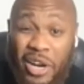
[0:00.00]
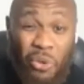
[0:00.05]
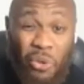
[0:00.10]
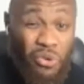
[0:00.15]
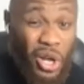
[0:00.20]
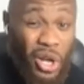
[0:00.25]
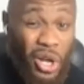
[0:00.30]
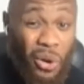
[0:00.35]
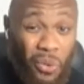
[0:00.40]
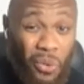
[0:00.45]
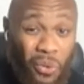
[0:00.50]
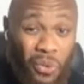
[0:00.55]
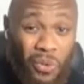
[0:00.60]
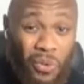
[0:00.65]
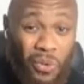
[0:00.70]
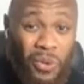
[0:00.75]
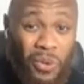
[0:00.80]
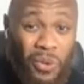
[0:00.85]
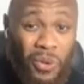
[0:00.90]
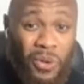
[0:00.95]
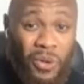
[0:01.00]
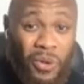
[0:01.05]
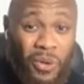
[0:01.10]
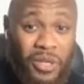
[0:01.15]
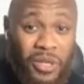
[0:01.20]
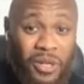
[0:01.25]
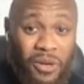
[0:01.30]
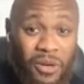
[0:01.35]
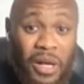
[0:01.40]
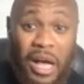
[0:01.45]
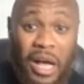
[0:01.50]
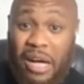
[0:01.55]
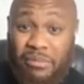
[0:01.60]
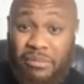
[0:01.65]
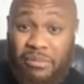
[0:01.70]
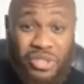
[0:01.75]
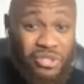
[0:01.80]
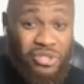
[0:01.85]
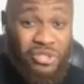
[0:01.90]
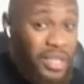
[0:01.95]
I don't know.
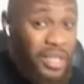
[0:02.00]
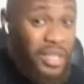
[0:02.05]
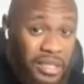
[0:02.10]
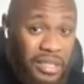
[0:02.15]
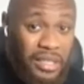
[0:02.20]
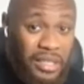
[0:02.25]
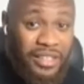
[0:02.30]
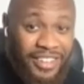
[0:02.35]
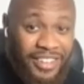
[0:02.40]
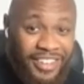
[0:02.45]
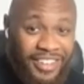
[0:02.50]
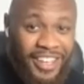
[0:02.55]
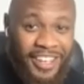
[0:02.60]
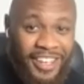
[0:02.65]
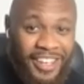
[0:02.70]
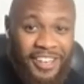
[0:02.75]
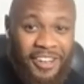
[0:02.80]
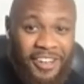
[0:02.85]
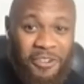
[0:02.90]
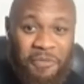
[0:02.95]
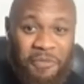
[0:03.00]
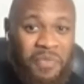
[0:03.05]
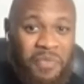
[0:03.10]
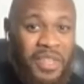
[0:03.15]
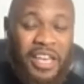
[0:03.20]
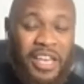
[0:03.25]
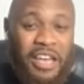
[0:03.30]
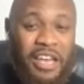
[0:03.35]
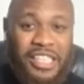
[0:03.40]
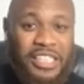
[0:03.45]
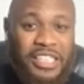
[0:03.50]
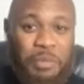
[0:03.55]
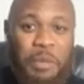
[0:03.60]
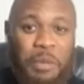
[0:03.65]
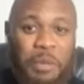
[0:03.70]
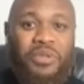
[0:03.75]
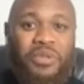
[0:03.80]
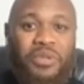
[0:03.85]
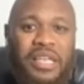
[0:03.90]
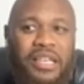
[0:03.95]
I'm struggling, and because
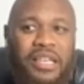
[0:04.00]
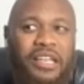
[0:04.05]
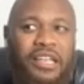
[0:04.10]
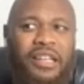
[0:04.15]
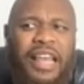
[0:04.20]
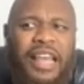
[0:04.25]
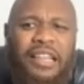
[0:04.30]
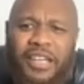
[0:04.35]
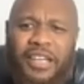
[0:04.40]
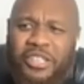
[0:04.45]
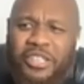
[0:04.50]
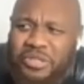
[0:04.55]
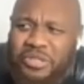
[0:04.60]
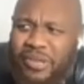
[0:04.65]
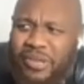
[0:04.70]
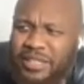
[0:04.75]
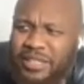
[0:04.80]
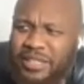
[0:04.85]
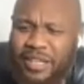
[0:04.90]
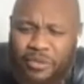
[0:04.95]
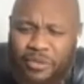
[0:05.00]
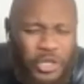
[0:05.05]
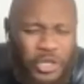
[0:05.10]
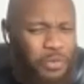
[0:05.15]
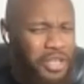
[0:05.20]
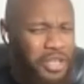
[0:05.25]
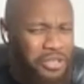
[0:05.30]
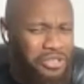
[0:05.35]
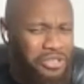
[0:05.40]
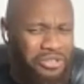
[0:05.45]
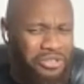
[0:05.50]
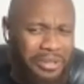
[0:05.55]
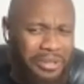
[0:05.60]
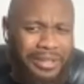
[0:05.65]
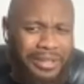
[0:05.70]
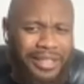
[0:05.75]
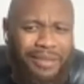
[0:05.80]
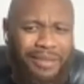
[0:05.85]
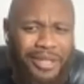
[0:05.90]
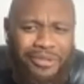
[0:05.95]
people think, and then they look at you crazy. What do you mean you're
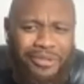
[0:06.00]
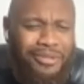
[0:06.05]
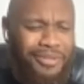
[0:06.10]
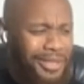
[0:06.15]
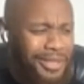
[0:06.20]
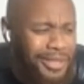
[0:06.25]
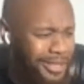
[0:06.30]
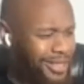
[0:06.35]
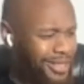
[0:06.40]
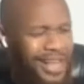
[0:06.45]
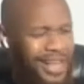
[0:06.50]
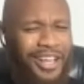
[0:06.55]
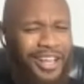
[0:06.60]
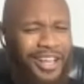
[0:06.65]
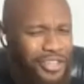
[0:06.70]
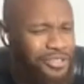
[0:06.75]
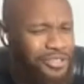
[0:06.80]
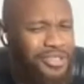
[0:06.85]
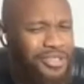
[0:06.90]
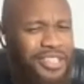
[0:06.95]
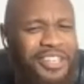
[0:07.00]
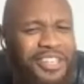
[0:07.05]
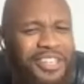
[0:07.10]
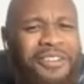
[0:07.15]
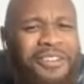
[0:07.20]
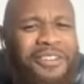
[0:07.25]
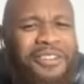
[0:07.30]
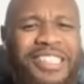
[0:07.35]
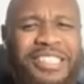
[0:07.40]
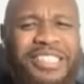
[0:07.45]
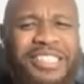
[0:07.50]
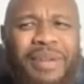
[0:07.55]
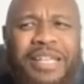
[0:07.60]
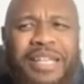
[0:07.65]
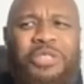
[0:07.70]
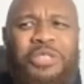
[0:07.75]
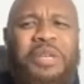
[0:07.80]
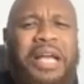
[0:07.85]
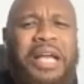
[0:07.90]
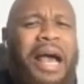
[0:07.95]
struggling? I mean, how can you,
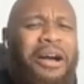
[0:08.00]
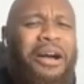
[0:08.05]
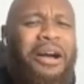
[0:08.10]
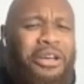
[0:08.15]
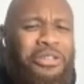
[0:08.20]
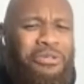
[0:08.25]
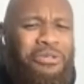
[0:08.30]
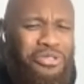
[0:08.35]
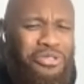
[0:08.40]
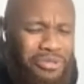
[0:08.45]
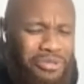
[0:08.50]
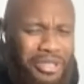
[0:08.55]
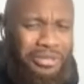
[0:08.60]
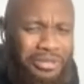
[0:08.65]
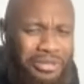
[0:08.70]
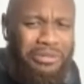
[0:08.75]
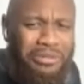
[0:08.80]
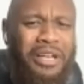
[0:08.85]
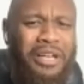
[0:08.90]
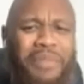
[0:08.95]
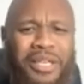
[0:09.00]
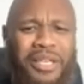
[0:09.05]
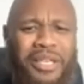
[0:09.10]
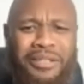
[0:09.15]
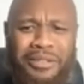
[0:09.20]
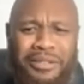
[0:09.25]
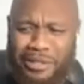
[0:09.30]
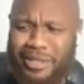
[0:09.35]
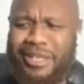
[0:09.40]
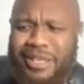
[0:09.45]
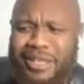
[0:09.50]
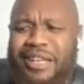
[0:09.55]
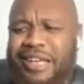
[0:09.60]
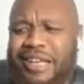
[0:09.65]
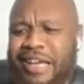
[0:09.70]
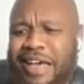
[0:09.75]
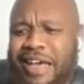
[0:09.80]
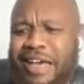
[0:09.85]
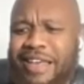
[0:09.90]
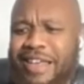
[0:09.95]
somebody told me, how can you struggle? I mean,
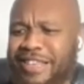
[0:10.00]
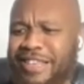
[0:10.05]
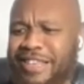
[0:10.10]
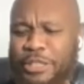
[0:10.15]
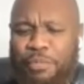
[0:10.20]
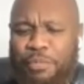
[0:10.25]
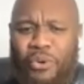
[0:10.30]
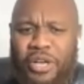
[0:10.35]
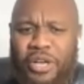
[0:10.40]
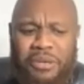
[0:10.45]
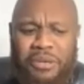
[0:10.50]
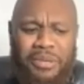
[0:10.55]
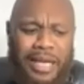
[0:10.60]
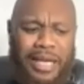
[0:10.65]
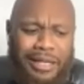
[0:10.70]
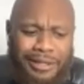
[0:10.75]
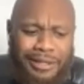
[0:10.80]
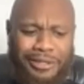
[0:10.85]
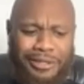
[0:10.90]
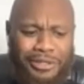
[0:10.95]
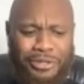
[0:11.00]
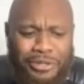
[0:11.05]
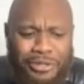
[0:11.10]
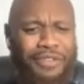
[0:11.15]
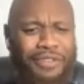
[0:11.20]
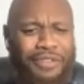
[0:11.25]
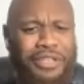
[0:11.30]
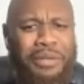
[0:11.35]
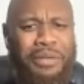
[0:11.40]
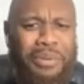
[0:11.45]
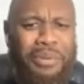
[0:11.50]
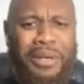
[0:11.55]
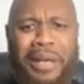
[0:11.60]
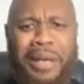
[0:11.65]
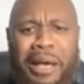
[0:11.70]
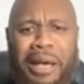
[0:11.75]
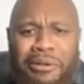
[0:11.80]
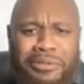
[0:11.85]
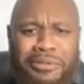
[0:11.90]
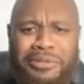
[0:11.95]
and at this point, they were like, you live in a
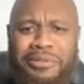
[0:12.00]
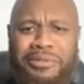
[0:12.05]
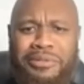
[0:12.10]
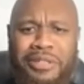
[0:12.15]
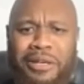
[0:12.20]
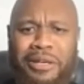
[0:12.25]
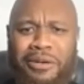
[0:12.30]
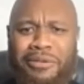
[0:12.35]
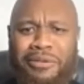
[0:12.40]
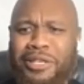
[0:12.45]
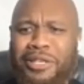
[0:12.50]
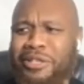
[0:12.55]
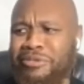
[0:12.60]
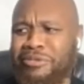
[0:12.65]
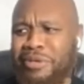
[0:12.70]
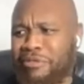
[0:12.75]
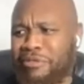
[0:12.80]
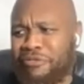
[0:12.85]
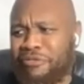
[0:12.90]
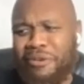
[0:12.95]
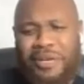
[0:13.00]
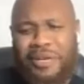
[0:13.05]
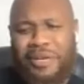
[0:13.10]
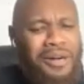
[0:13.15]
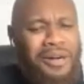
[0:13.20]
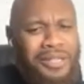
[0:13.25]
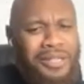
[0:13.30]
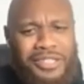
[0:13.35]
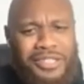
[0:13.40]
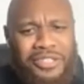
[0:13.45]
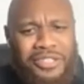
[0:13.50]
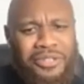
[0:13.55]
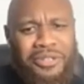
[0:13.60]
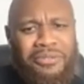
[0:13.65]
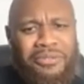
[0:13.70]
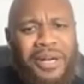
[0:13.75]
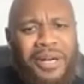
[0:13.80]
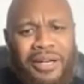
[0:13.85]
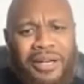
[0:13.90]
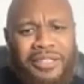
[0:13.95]
penthouse, you have foreign cars in your
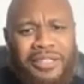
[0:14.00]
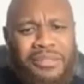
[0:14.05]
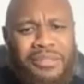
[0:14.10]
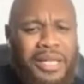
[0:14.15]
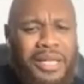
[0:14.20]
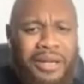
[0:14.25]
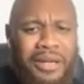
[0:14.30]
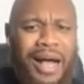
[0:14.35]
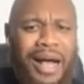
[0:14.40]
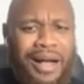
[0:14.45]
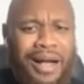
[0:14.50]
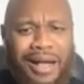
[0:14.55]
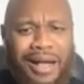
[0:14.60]
garage. I mean,